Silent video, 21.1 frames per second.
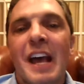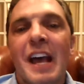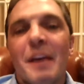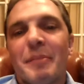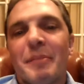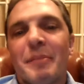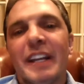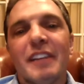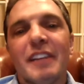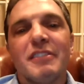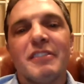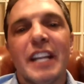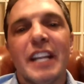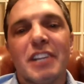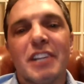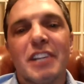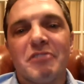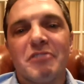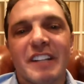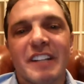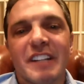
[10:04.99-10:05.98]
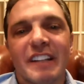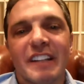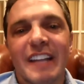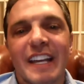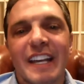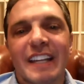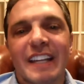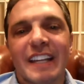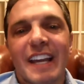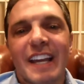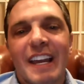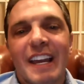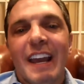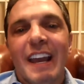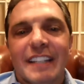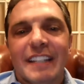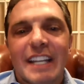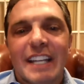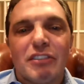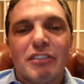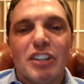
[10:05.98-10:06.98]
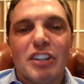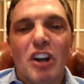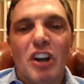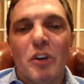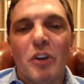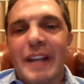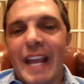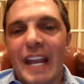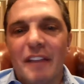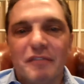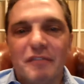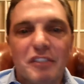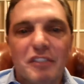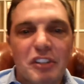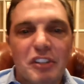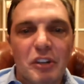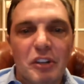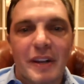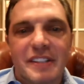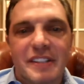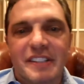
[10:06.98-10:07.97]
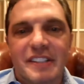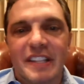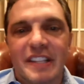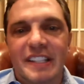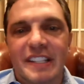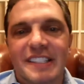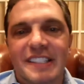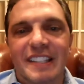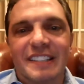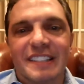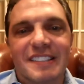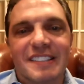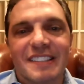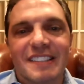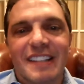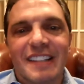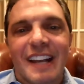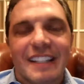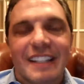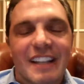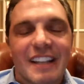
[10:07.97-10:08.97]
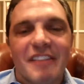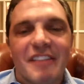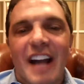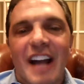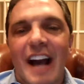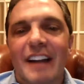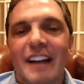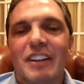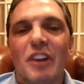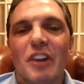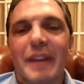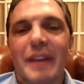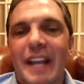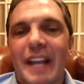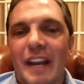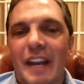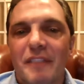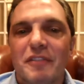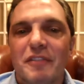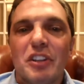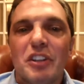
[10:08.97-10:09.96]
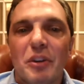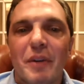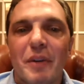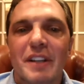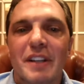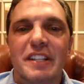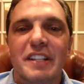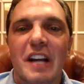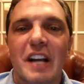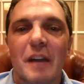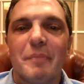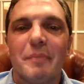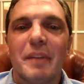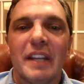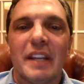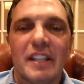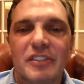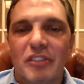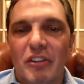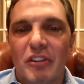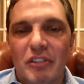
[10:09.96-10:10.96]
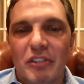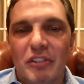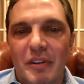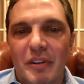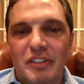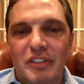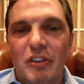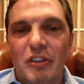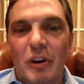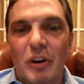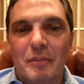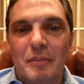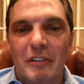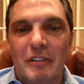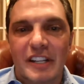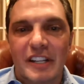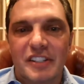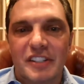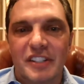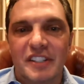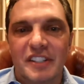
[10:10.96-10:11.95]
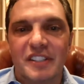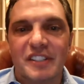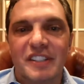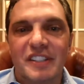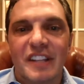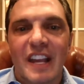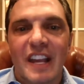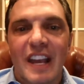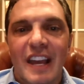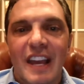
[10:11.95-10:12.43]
But here's the interesting thing. They're going after US citizens. They're not going after US companies or US corporations.